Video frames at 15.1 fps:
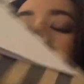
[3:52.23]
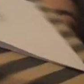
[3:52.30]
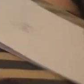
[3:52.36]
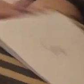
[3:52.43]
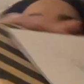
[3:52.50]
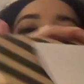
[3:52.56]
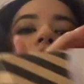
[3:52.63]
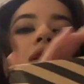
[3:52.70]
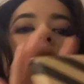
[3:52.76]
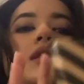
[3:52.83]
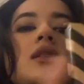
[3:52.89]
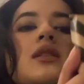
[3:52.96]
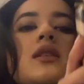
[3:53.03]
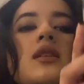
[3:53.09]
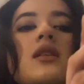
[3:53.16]
I got
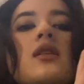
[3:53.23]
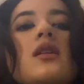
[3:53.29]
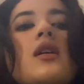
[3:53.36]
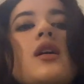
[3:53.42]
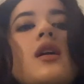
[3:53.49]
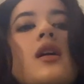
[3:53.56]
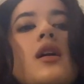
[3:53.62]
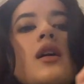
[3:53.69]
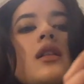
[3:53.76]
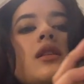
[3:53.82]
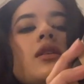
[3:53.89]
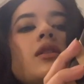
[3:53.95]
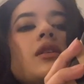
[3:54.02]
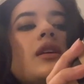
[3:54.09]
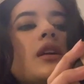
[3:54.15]
this
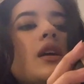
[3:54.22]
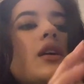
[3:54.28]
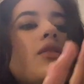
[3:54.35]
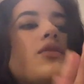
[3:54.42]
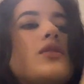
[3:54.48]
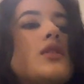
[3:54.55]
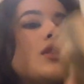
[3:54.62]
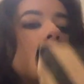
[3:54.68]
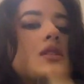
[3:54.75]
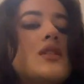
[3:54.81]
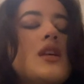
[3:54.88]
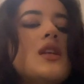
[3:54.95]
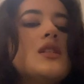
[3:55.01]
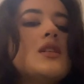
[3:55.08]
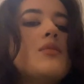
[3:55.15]
little gift
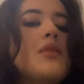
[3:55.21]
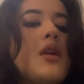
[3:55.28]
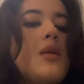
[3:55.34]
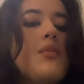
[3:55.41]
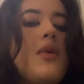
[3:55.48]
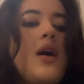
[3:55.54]
sent to me